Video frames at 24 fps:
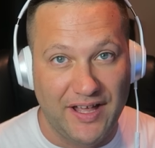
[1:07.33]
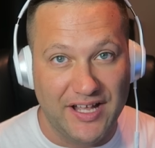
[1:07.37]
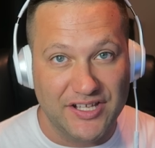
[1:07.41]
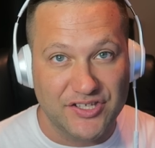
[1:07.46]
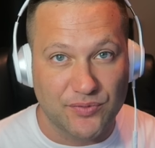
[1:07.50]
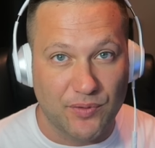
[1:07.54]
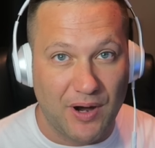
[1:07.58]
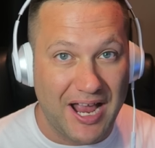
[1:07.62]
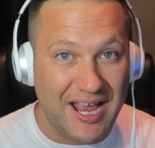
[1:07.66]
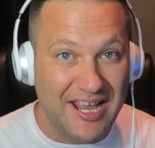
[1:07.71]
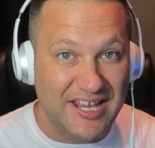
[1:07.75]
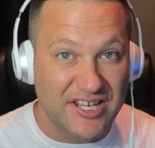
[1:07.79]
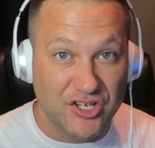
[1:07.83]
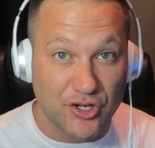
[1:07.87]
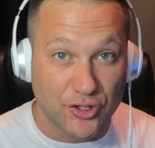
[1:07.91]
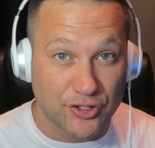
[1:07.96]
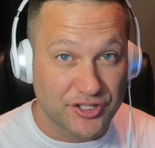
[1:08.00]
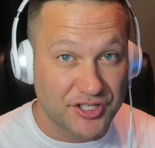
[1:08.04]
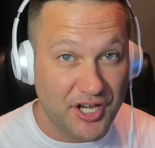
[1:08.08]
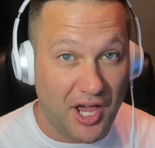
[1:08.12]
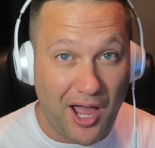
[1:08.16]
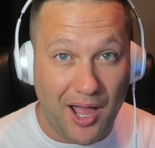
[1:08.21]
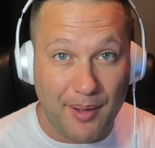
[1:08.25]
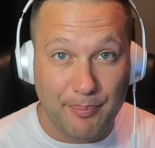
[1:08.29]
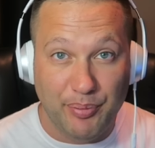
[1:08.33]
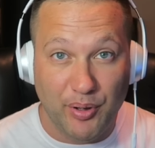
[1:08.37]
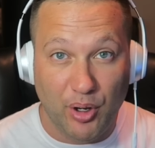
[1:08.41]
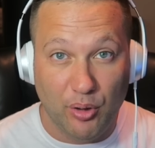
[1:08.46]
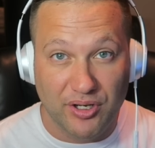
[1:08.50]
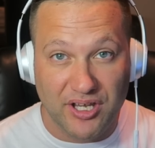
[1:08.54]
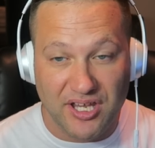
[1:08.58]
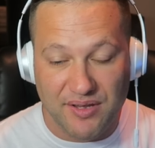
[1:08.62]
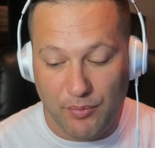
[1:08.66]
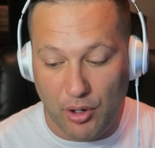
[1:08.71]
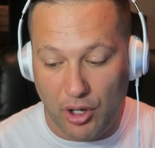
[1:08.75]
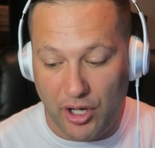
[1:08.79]
That's right, your top
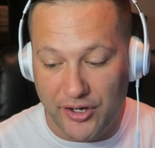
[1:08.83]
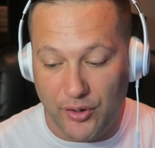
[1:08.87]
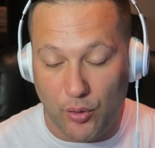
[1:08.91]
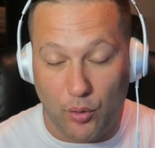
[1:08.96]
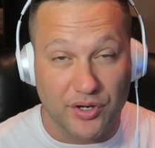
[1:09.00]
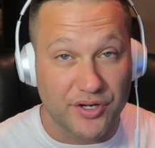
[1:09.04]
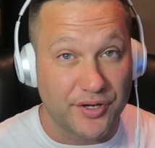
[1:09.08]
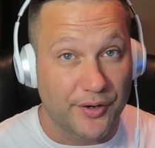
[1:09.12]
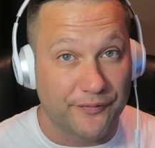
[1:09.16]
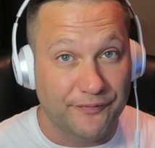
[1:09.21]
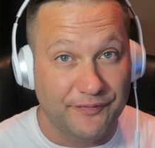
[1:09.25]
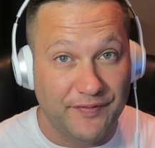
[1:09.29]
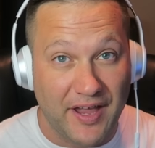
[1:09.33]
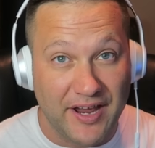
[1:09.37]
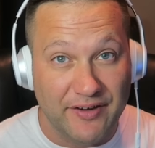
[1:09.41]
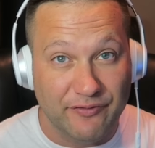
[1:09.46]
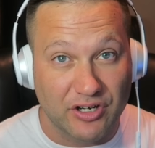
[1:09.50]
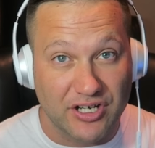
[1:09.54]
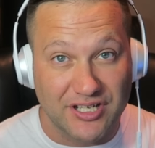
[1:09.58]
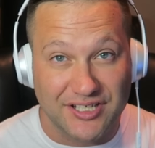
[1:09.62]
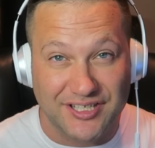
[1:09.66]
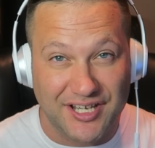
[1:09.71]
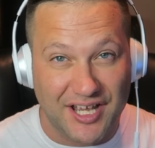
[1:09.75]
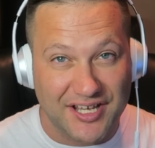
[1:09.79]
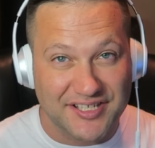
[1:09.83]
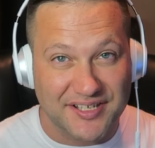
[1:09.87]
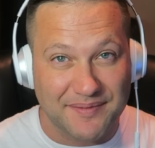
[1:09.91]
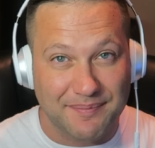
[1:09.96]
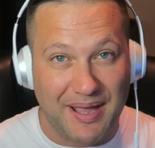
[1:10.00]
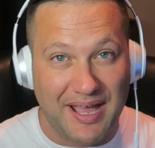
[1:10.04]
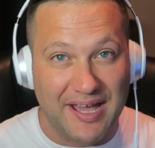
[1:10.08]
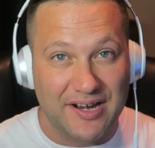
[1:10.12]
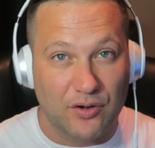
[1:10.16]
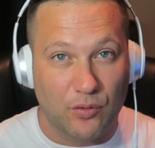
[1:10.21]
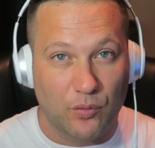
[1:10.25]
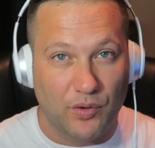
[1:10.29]
Pokemon or your favorite, doesn't
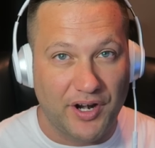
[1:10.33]
matter.